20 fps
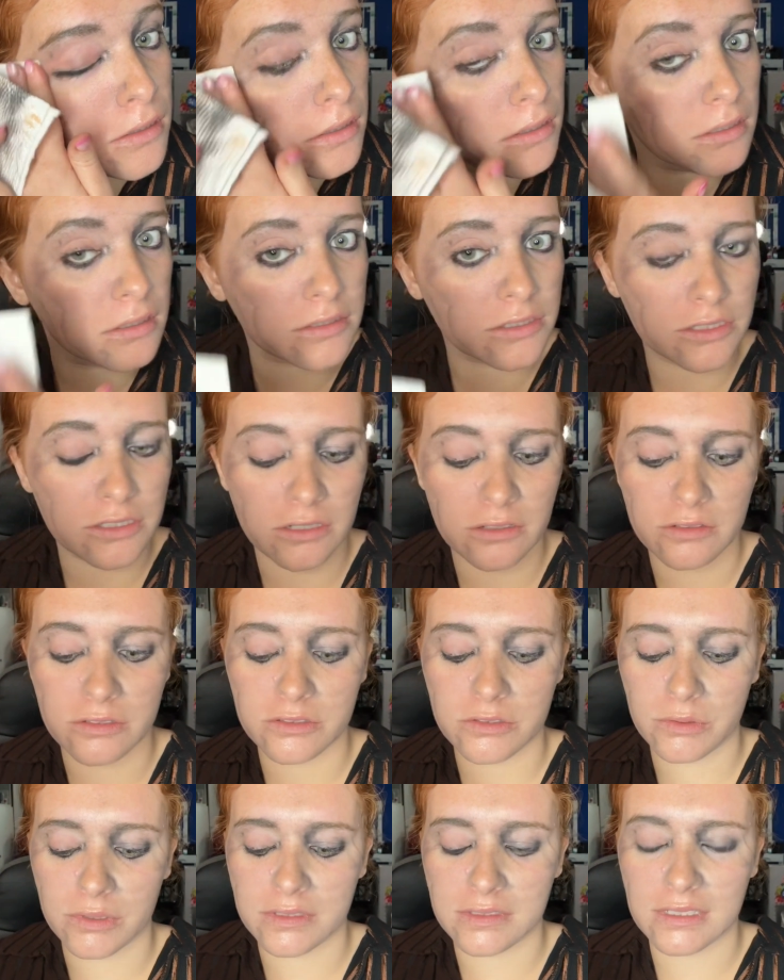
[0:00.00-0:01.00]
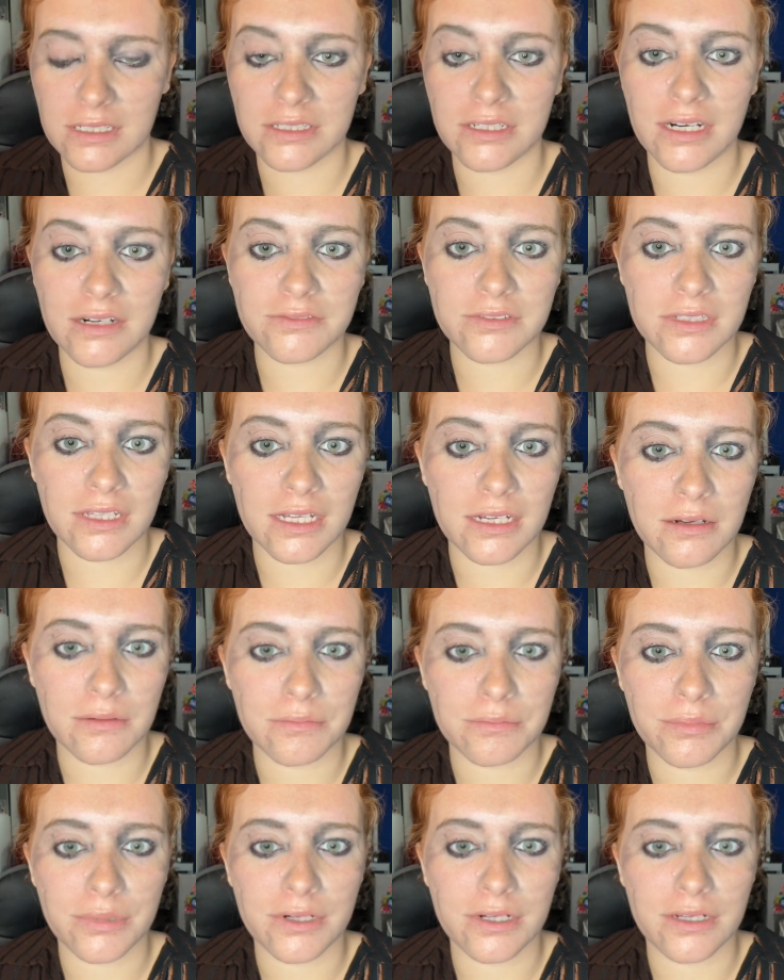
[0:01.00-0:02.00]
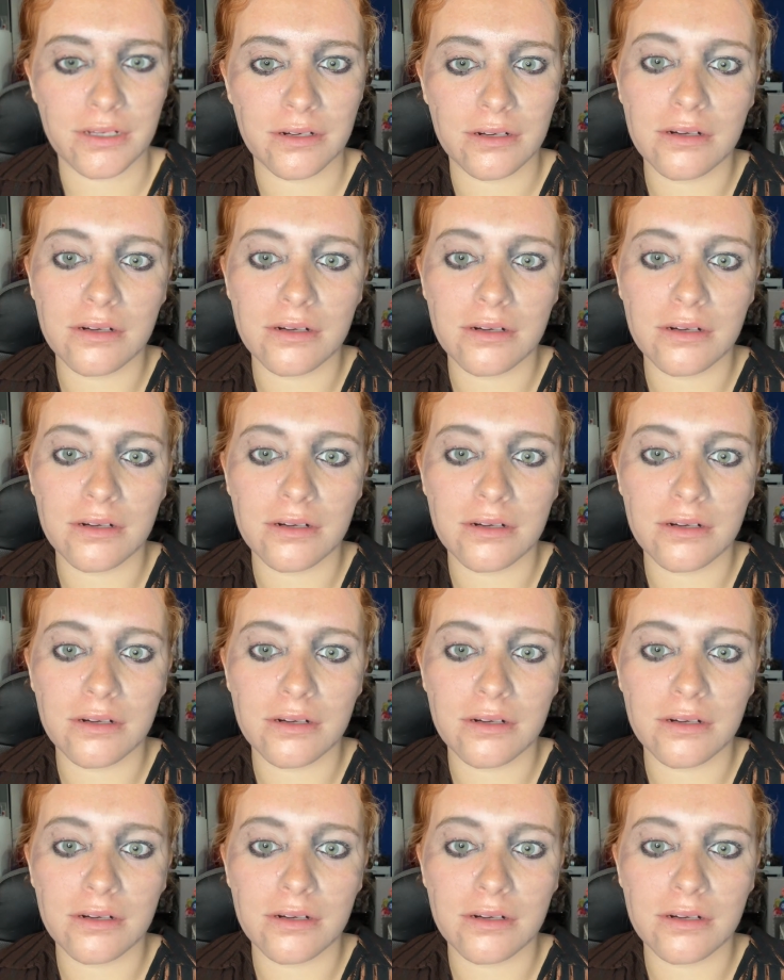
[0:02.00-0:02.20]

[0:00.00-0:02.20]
You know, those ones that you have to like put